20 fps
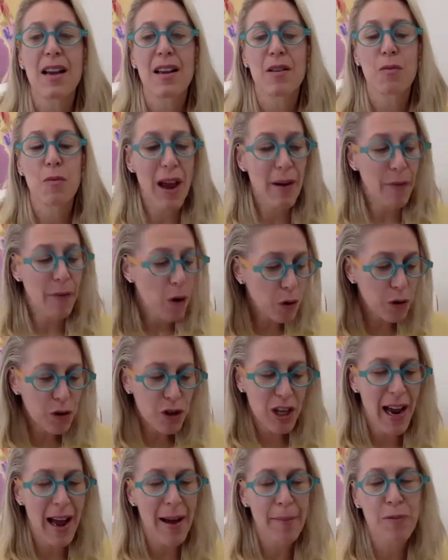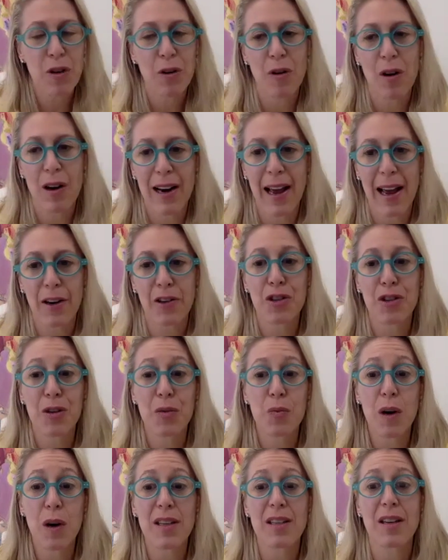We have a whole chapter on actually
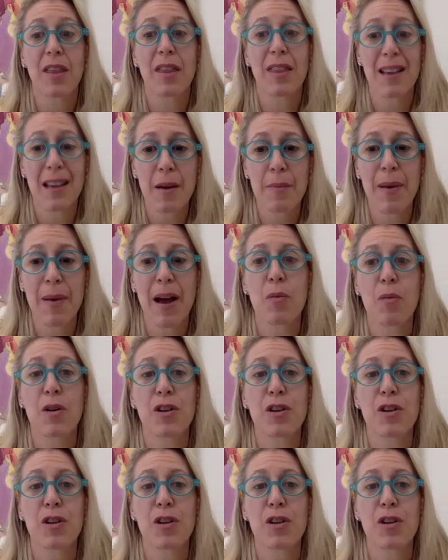what to think about,